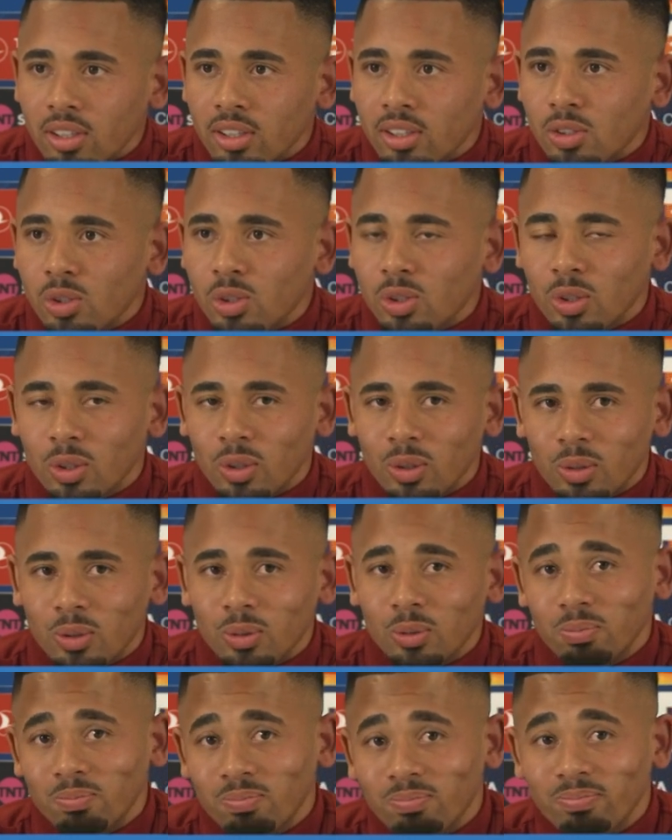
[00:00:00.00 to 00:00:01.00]

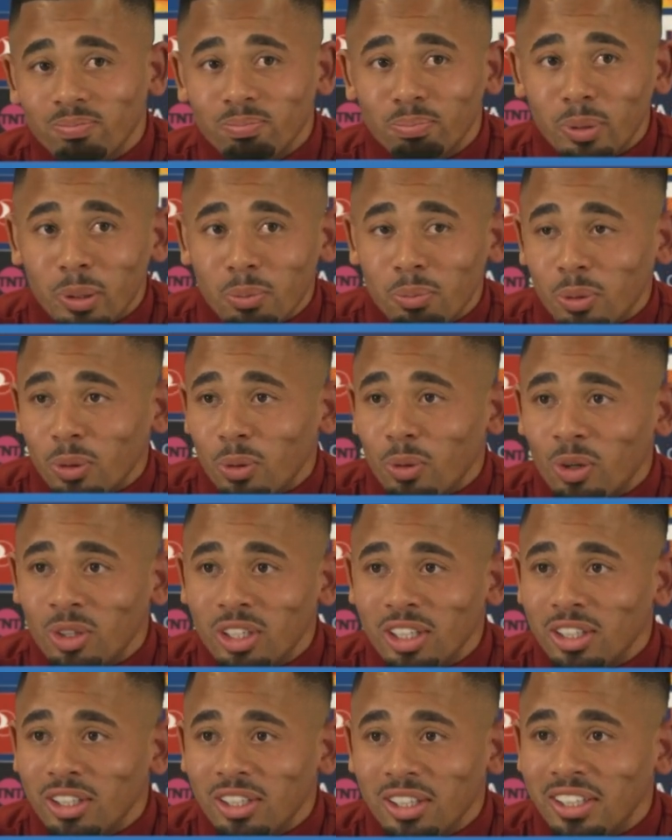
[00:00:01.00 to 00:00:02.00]
So people
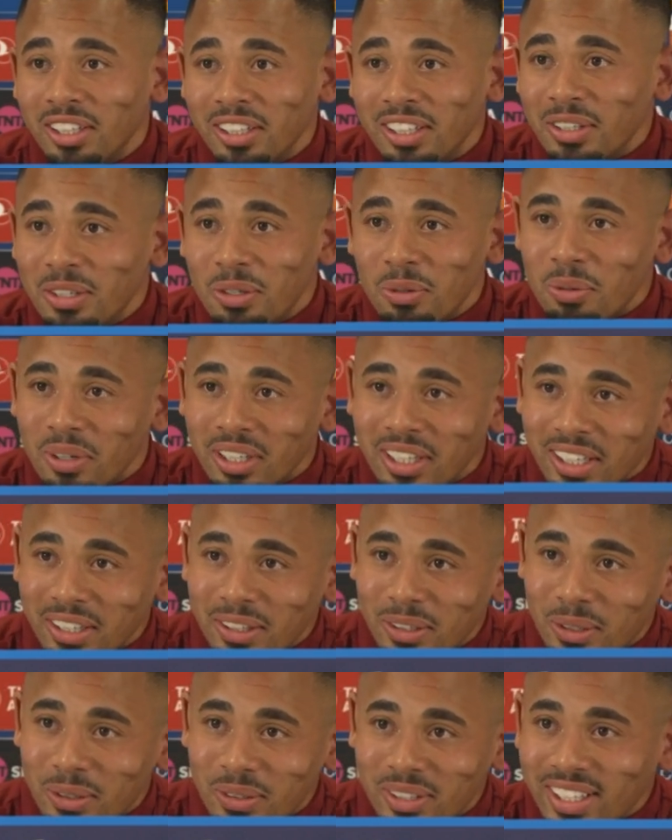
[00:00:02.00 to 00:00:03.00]
only want to
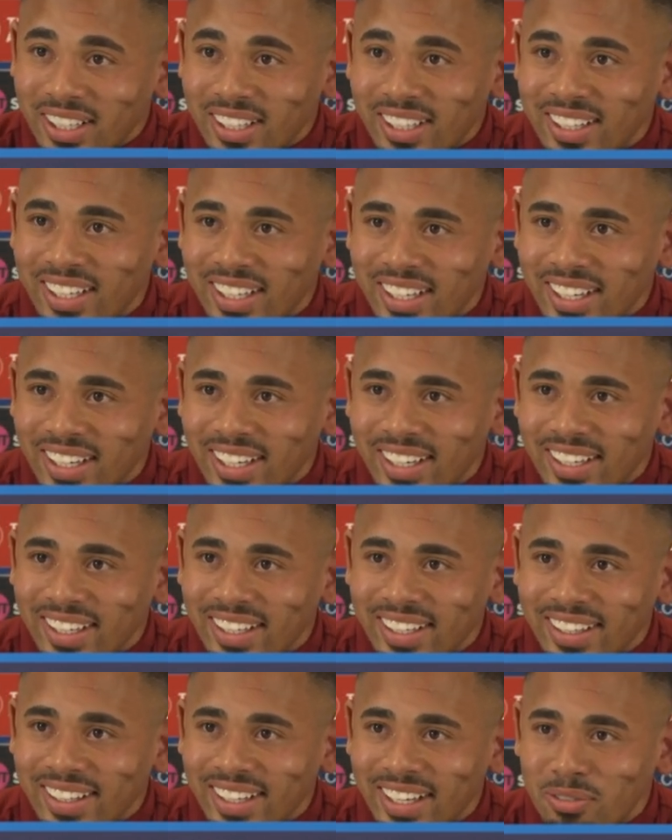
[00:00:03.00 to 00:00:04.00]
know the, the,
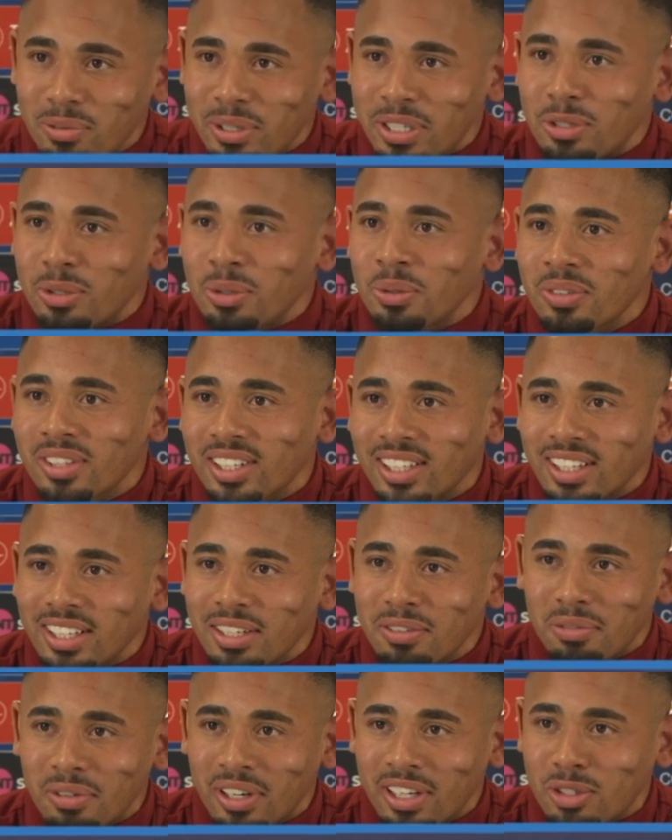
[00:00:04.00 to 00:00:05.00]
the result and
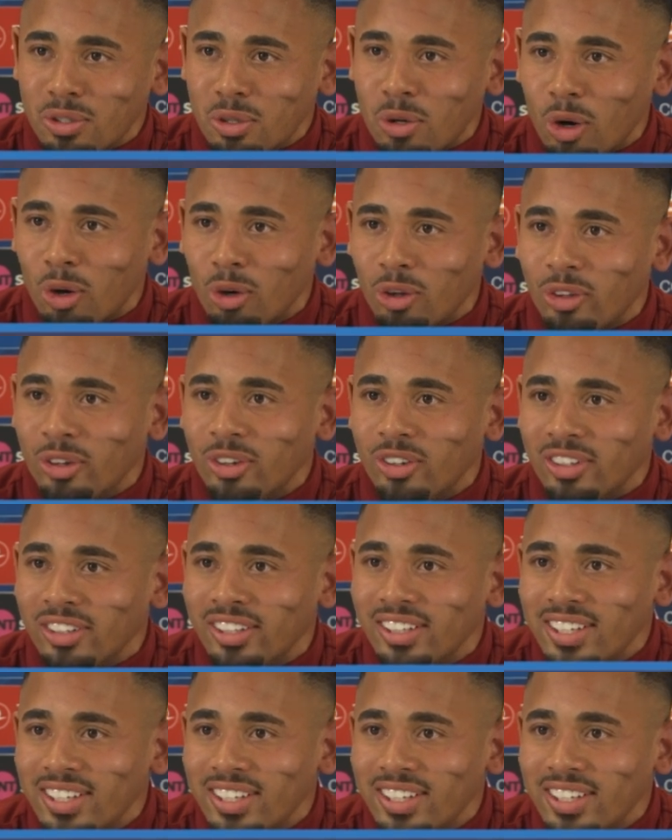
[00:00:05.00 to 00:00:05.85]
if I score or no.